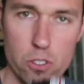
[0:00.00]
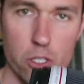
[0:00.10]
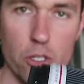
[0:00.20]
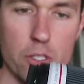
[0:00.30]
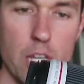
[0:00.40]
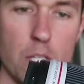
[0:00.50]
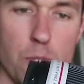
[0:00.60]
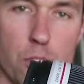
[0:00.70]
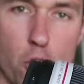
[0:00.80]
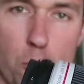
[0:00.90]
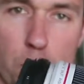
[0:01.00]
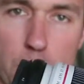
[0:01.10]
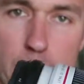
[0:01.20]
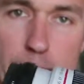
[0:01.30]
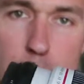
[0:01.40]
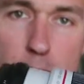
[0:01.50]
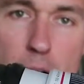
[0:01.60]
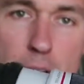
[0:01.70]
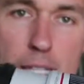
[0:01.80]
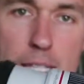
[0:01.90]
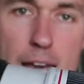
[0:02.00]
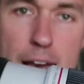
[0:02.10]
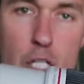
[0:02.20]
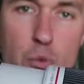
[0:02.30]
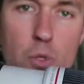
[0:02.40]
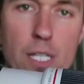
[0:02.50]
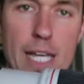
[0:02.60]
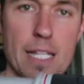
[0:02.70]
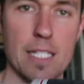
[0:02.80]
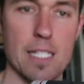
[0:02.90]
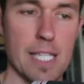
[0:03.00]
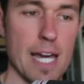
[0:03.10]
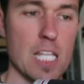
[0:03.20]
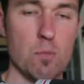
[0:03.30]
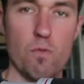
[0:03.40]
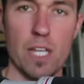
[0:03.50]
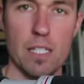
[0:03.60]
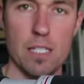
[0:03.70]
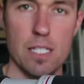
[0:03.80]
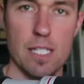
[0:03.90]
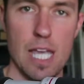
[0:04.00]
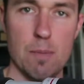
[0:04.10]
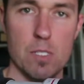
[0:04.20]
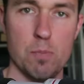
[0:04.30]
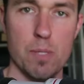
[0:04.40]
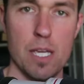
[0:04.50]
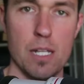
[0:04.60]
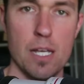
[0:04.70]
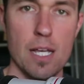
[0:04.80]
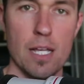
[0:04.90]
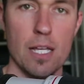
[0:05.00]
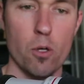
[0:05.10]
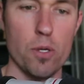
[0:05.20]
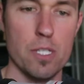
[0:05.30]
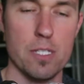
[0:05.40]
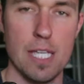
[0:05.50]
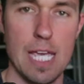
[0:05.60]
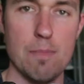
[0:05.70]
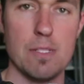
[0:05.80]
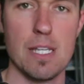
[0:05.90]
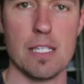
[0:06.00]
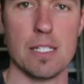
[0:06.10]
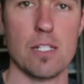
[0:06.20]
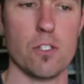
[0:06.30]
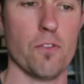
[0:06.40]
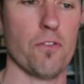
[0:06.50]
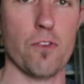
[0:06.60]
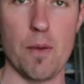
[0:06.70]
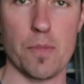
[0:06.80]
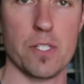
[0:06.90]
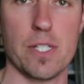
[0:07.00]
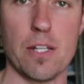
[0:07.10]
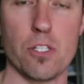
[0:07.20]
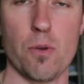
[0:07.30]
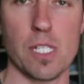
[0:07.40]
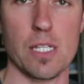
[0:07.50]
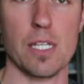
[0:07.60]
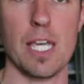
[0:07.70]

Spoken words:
So you'll see as we zoom in with the lens body, the actual lens inside is moving at the same speed and going the same distance from the sensor inside the